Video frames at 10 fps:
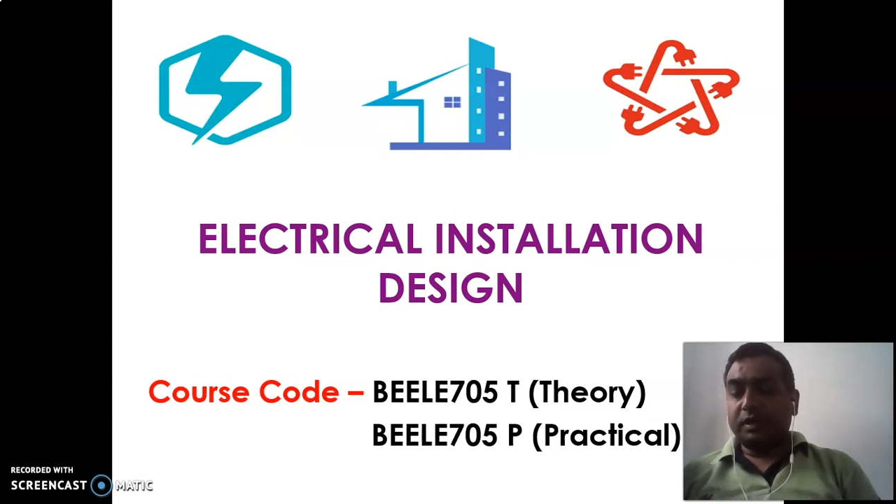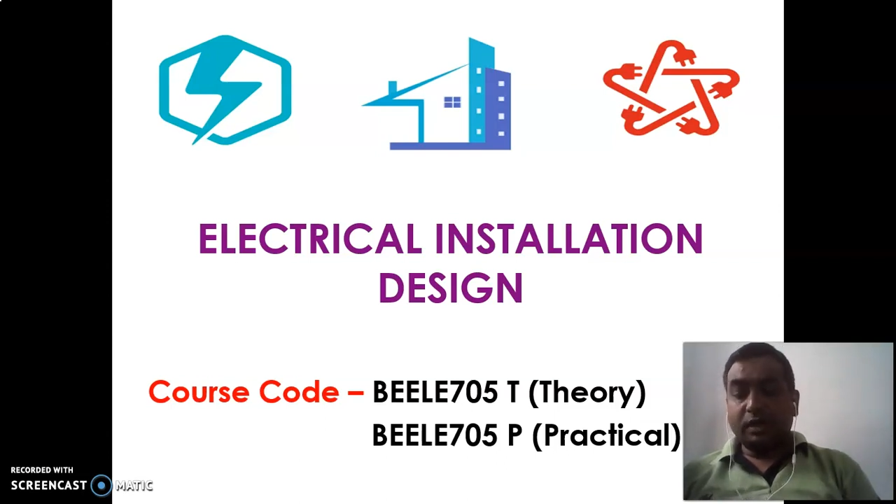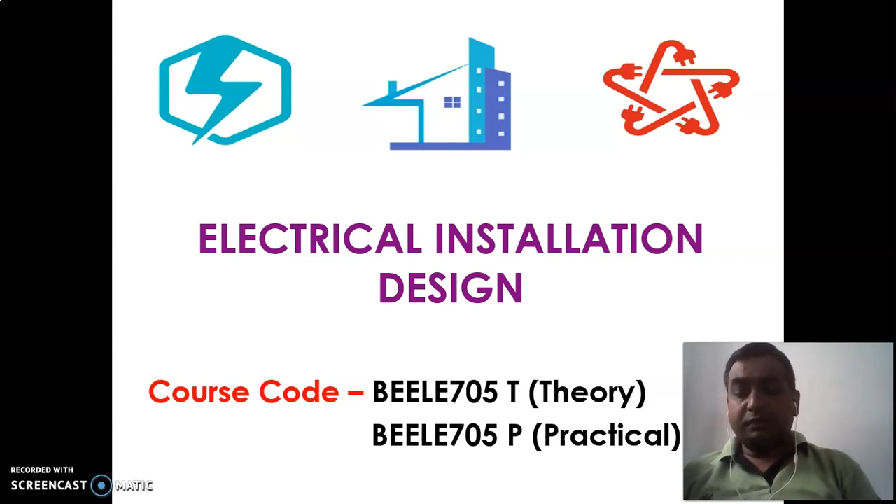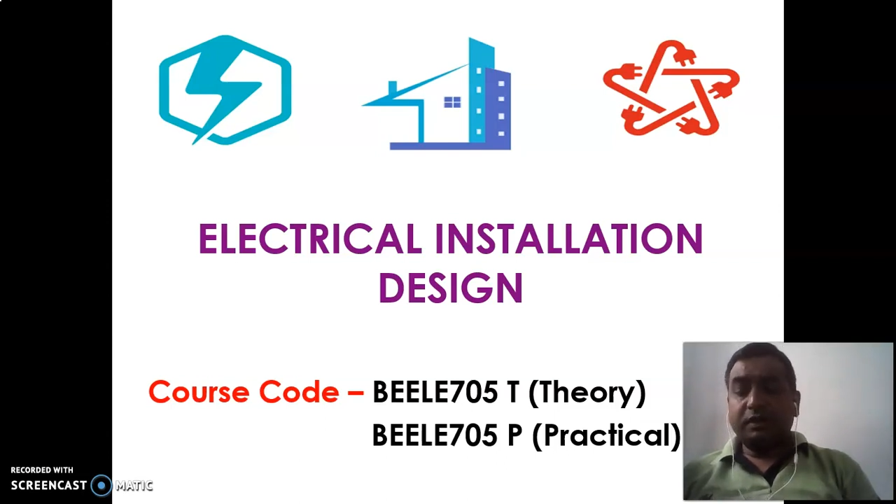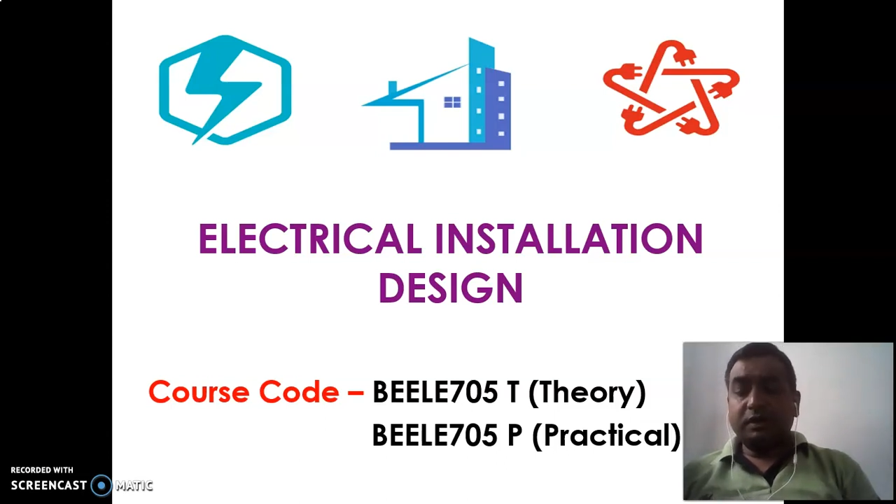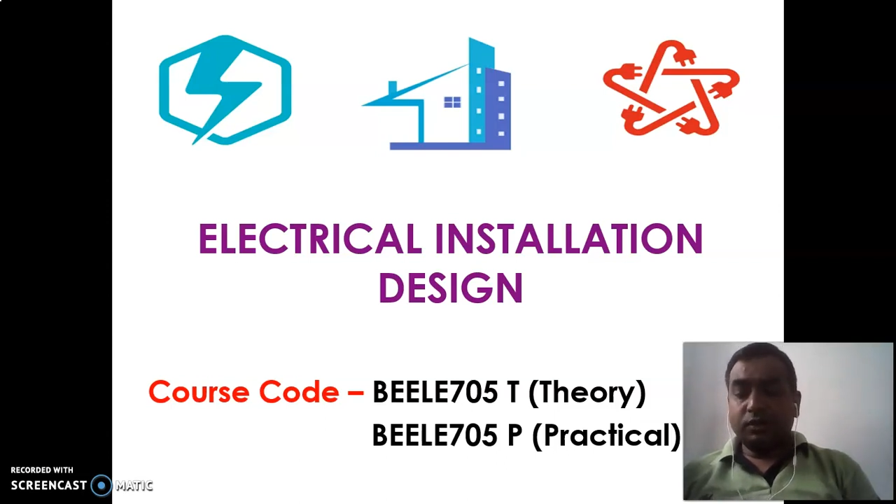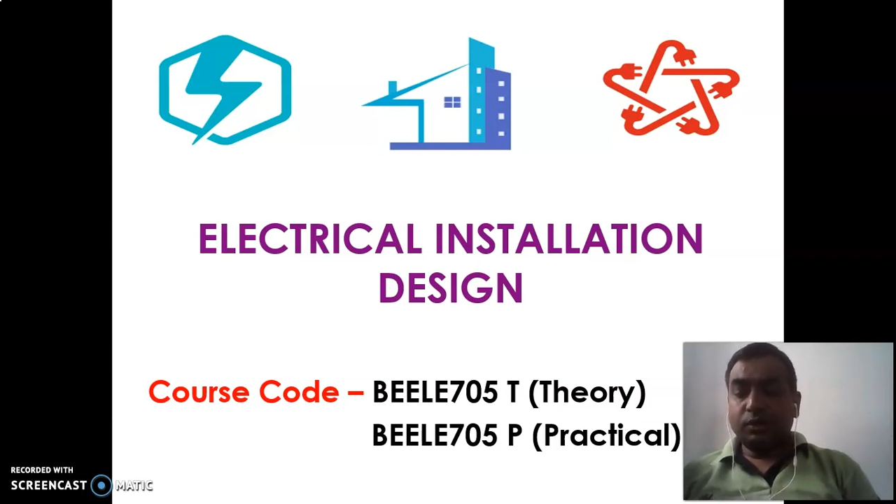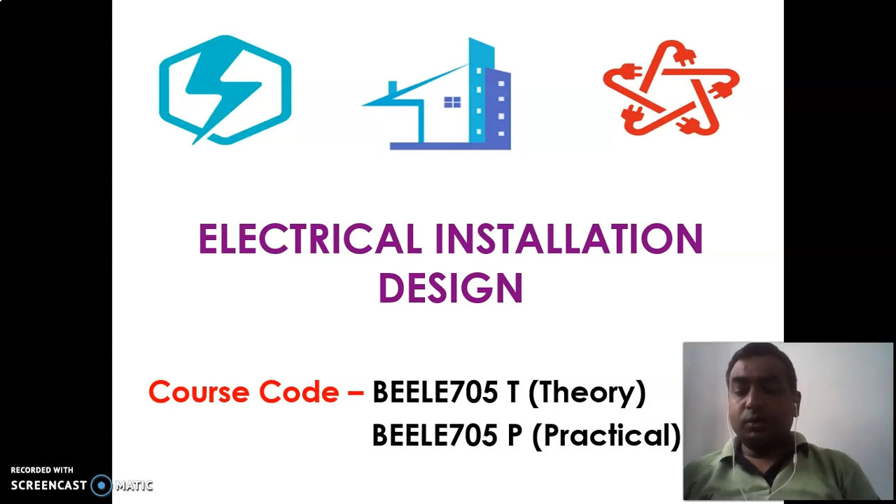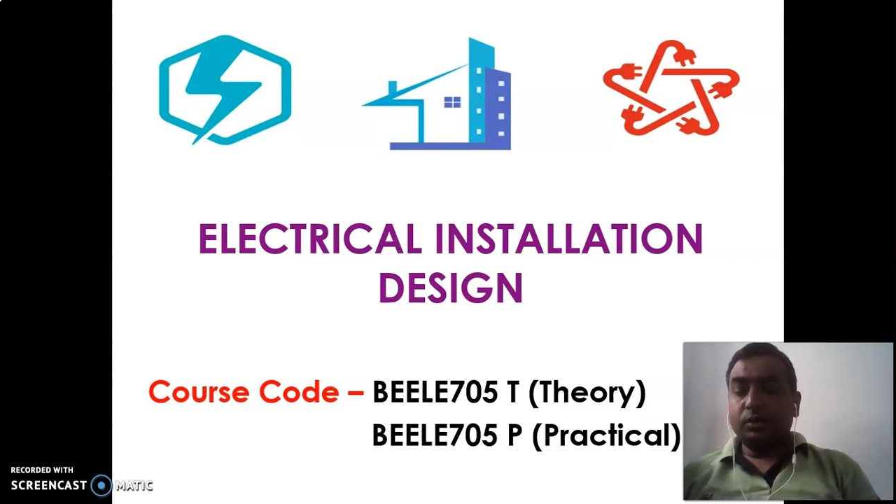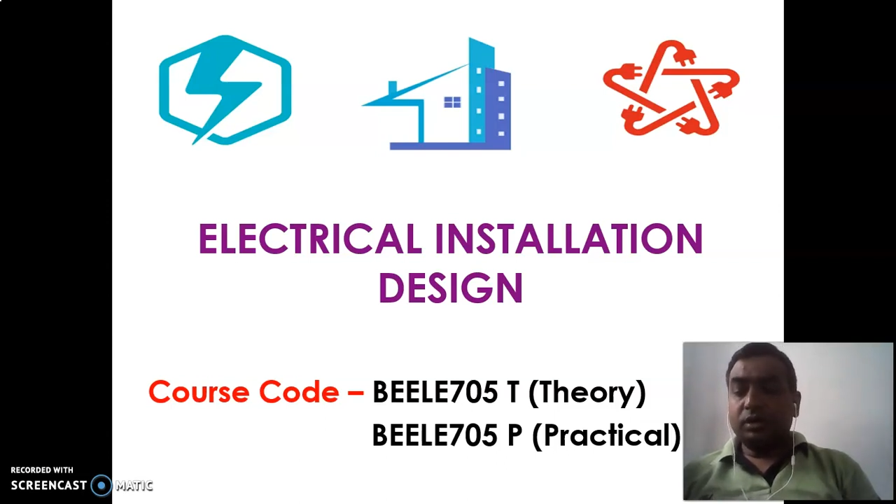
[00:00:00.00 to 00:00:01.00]
Even
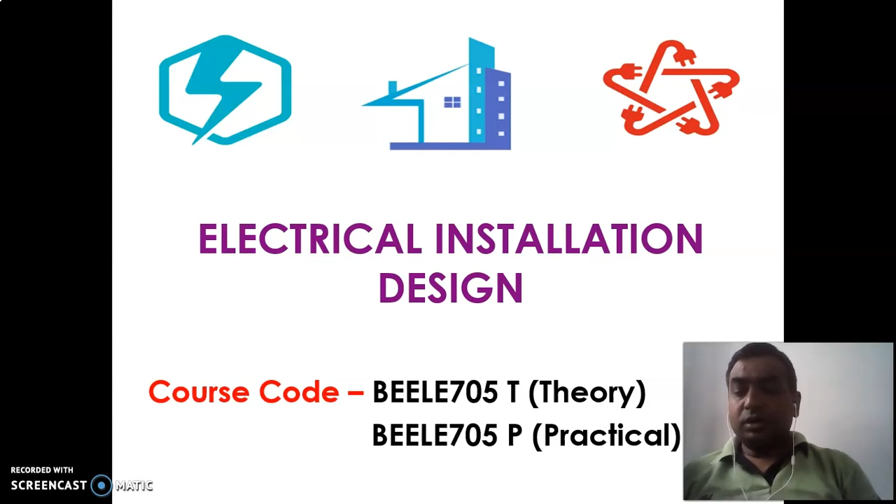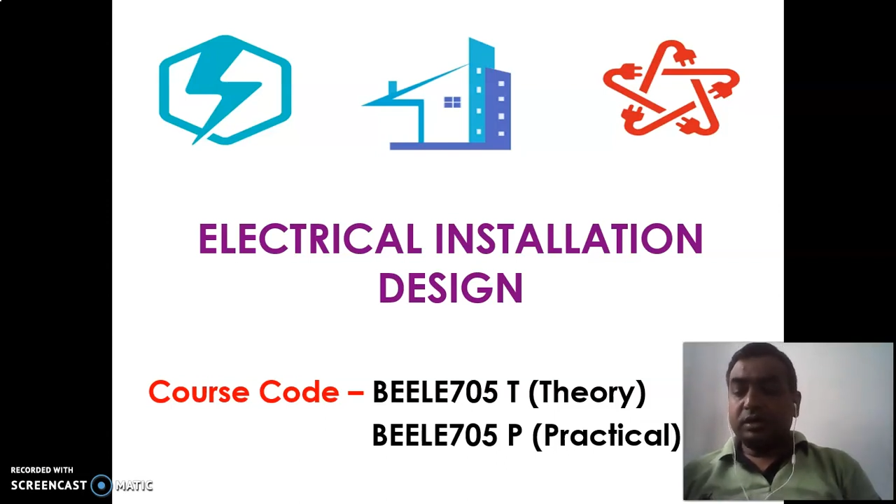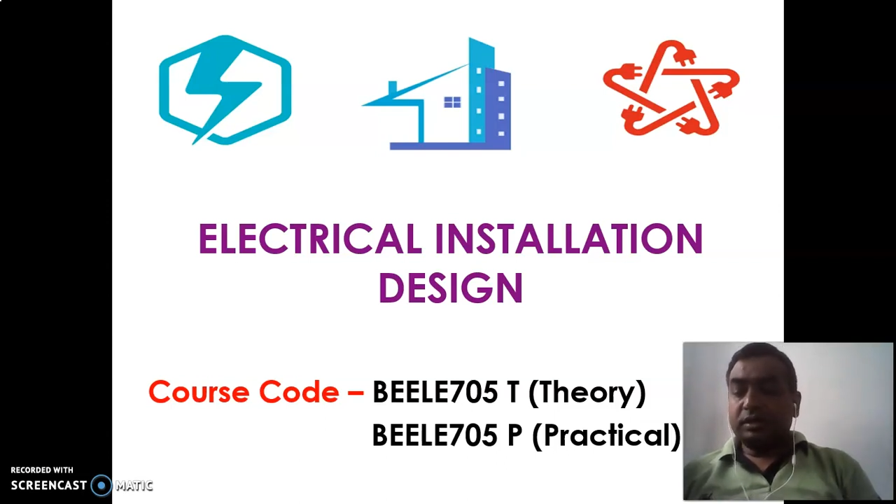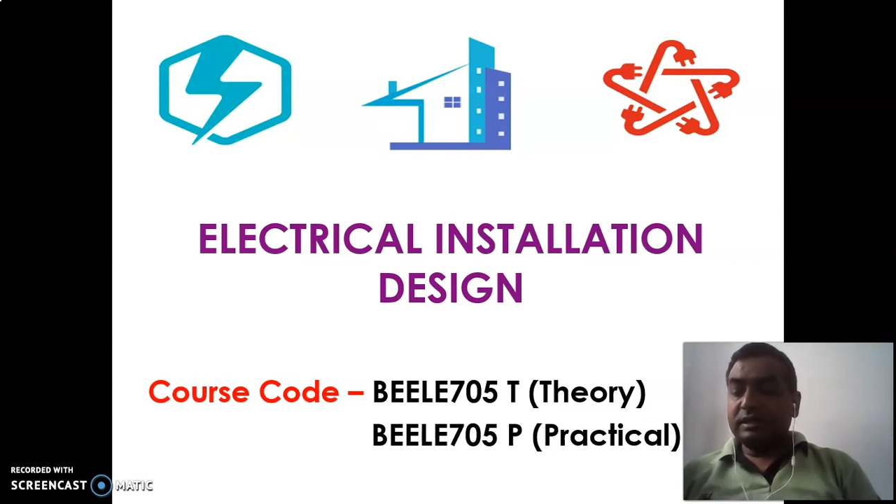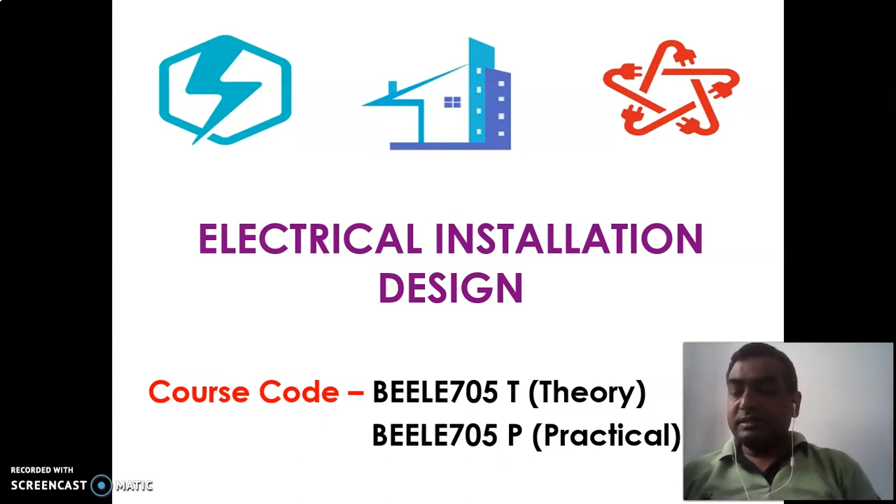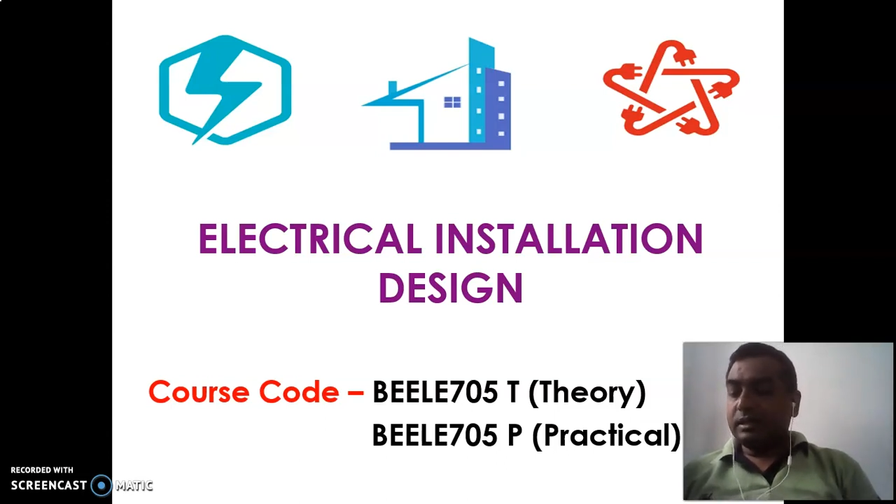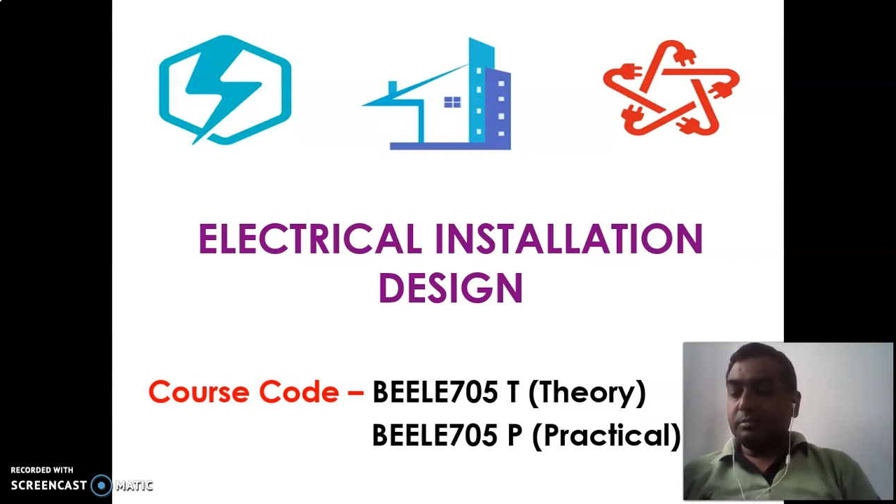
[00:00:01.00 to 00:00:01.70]
though this